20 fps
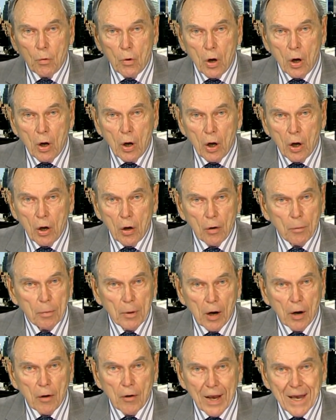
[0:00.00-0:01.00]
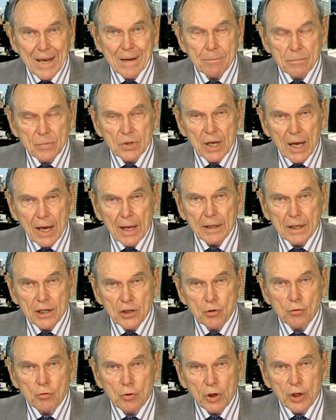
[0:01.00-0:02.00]
are, are aimed at a
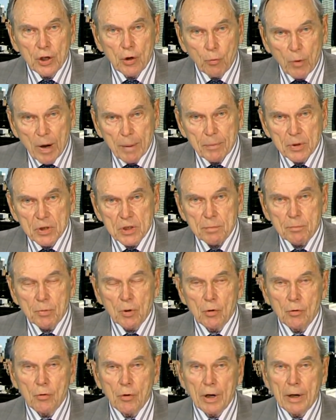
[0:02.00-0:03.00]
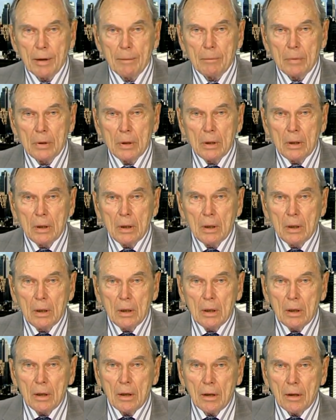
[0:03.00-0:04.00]
nuclear weapons program.
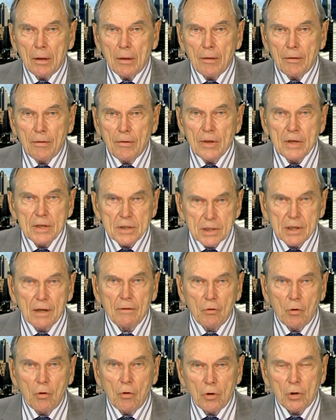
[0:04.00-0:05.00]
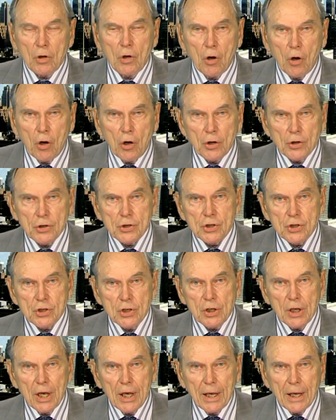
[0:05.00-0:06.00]
These have all caused
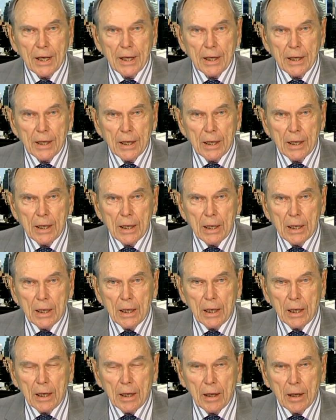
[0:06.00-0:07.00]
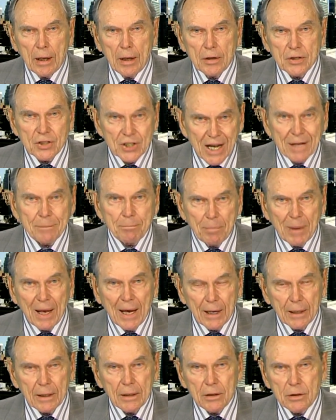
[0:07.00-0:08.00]
a uh,
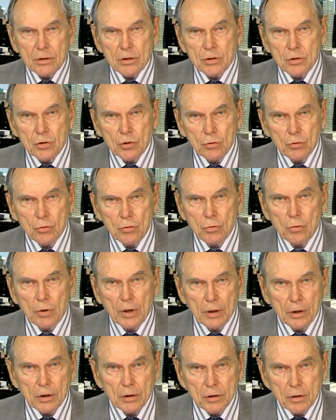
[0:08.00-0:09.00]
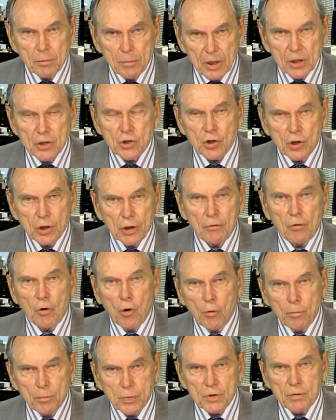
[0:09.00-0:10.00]
setback to and a diminishing of
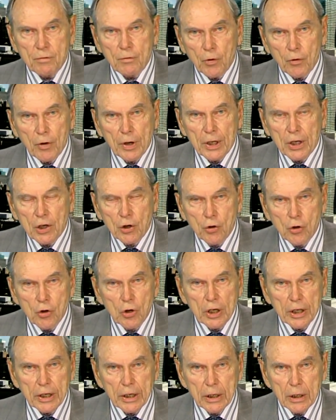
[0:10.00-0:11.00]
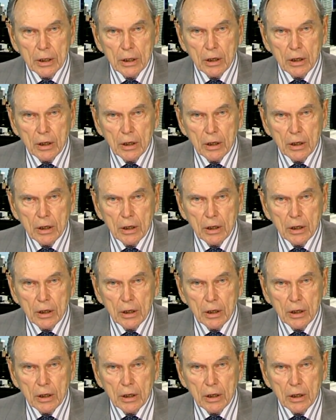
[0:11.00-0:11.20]
hopes for any early